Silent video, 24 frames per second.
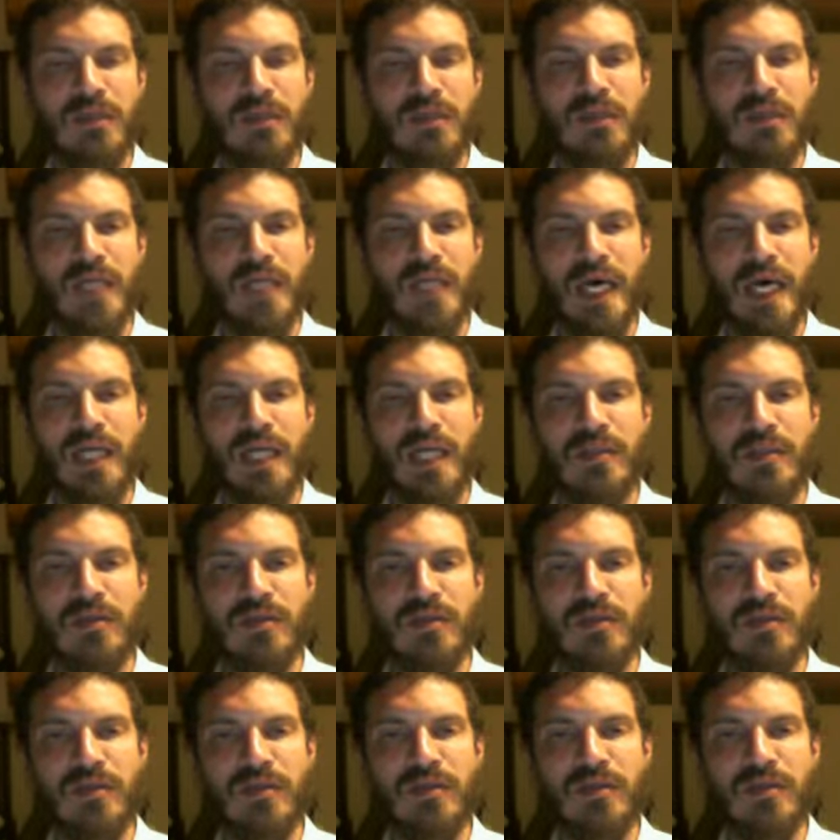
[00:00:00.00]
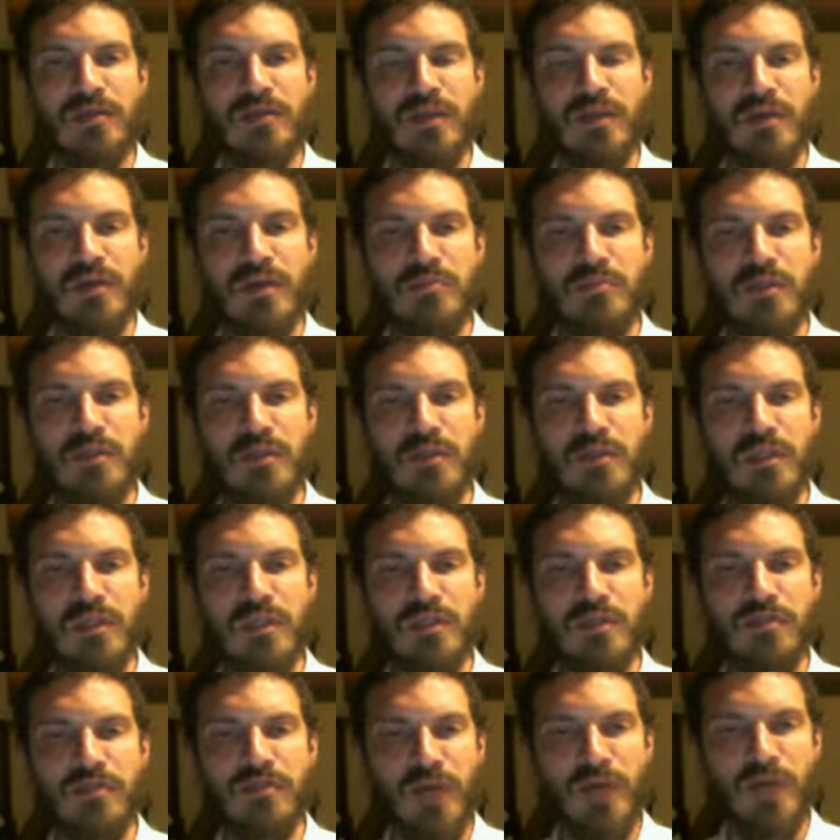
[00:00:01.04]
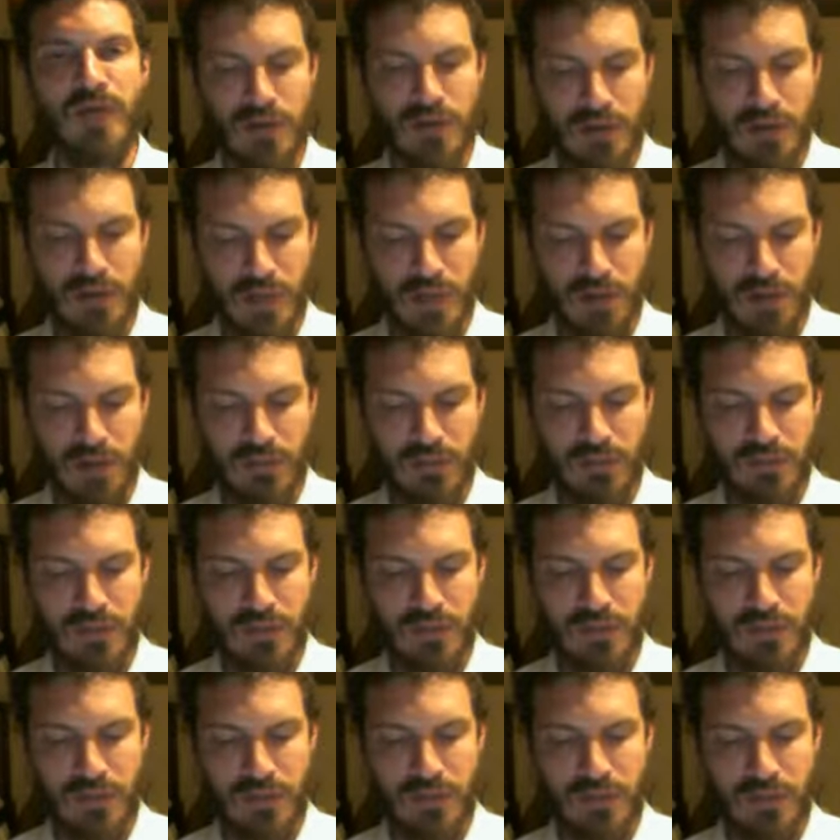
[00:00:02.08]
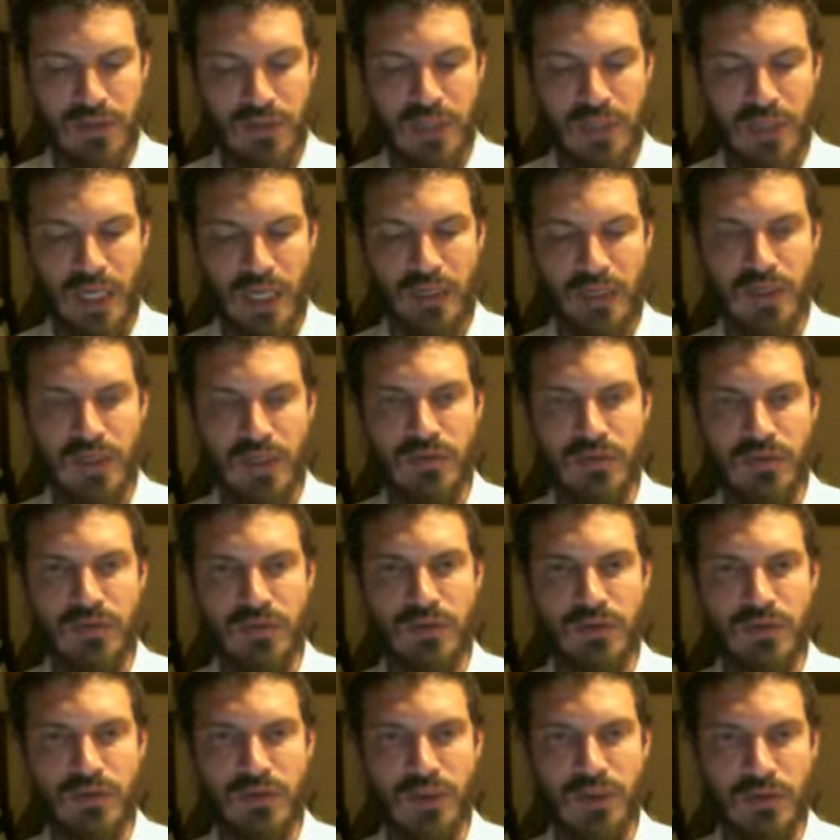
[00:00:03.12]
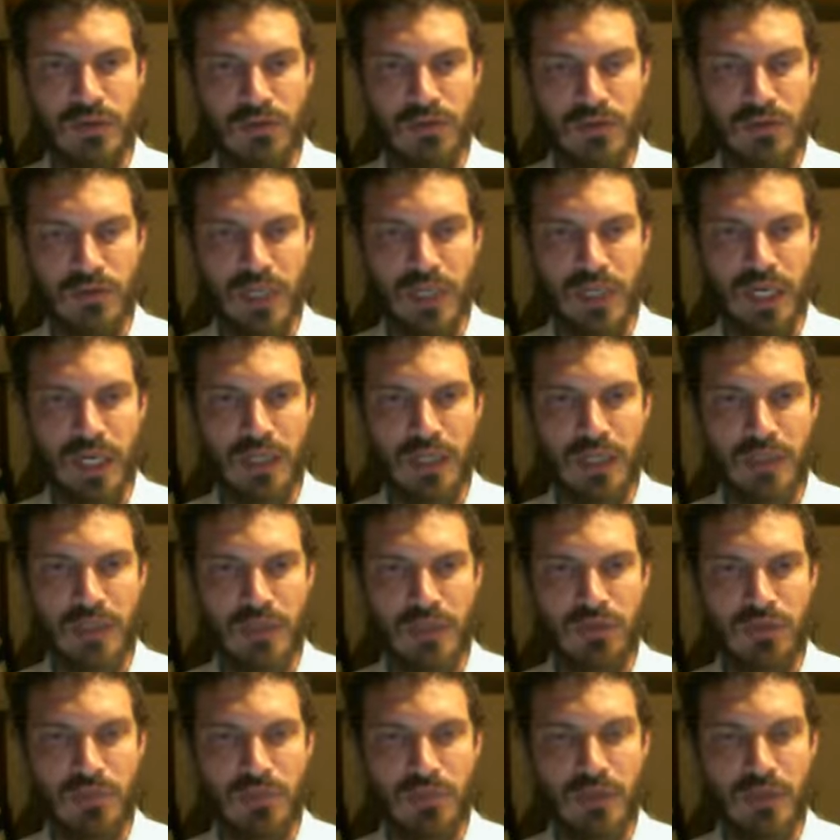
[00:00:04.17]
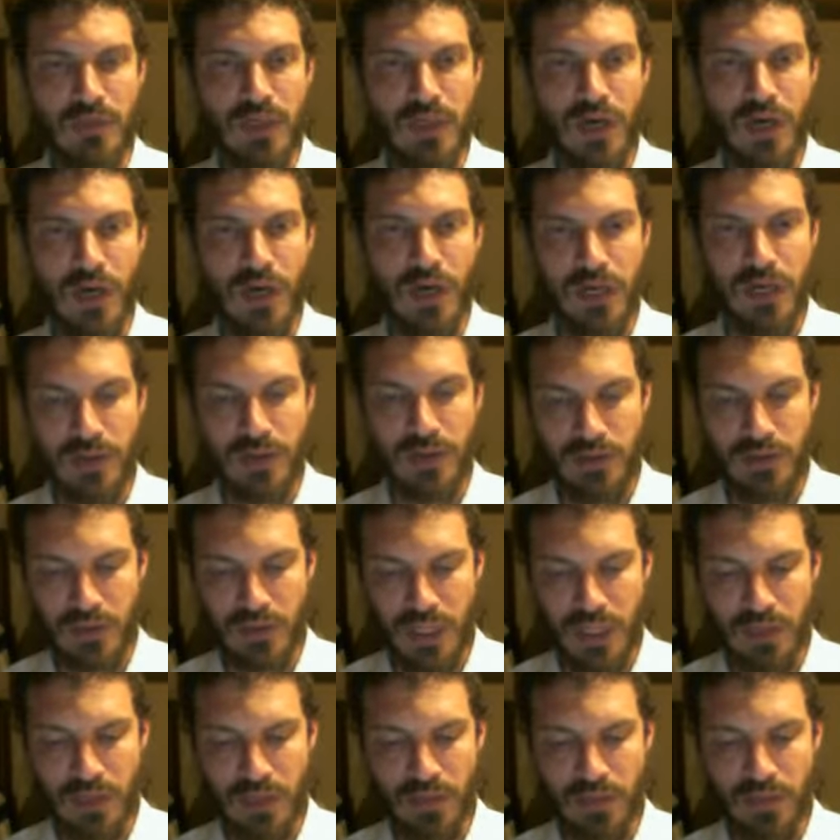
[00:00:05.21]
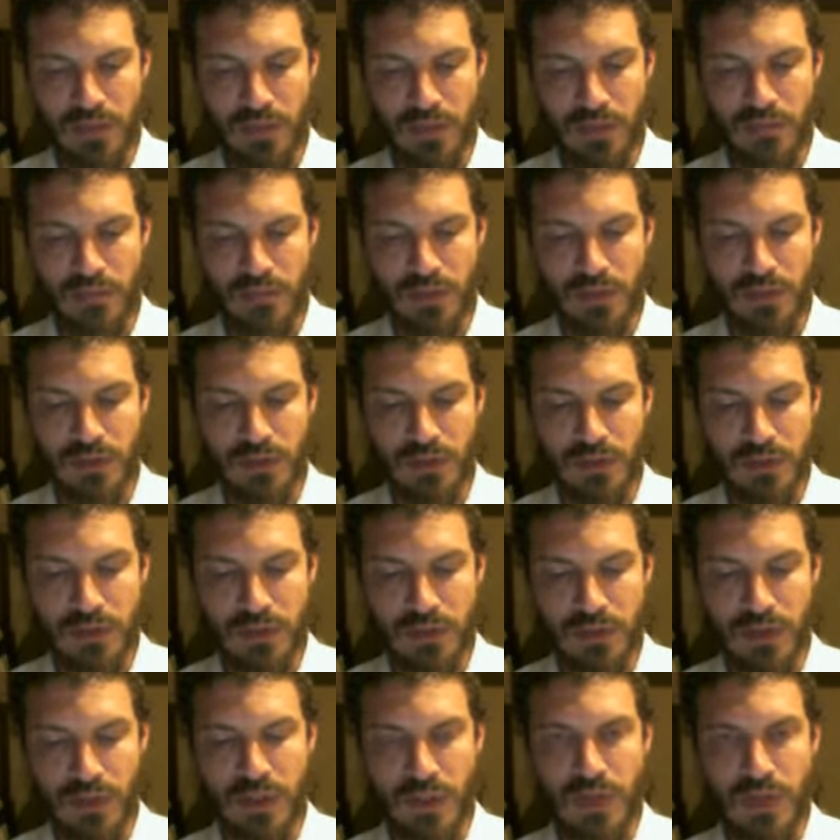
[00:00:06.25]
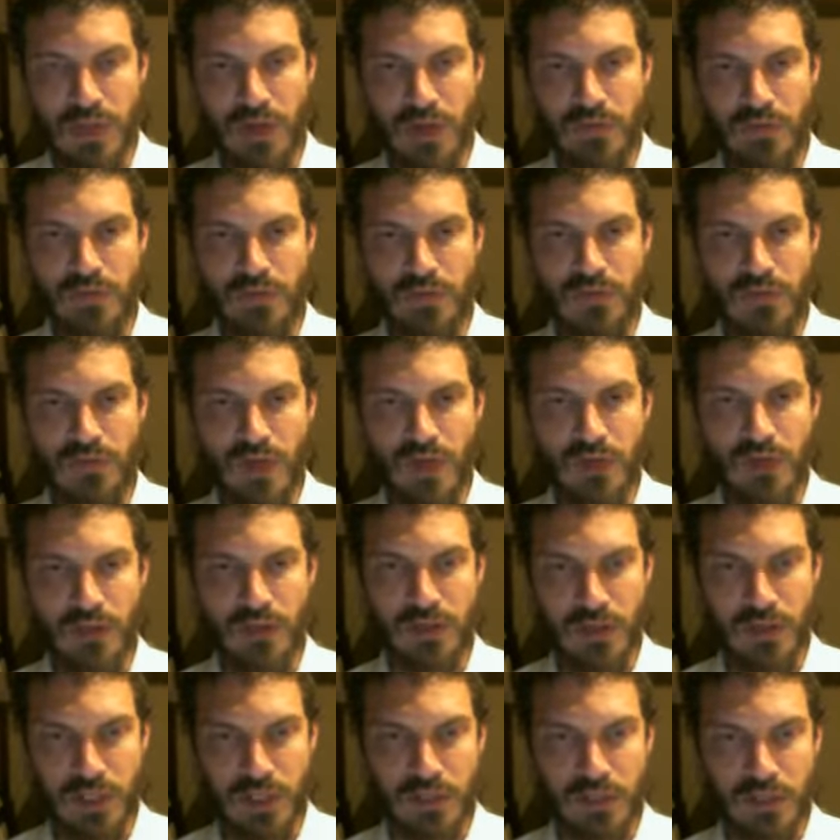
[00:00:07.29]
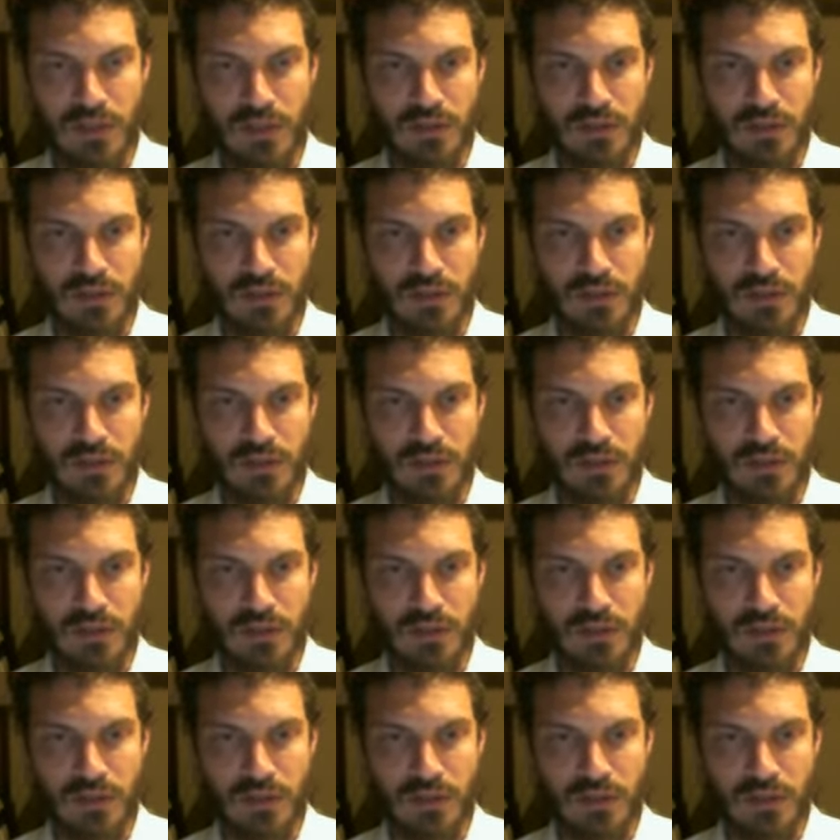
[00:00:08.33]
that number is far enough that if you cube that, it will be higher than the number of the final thing.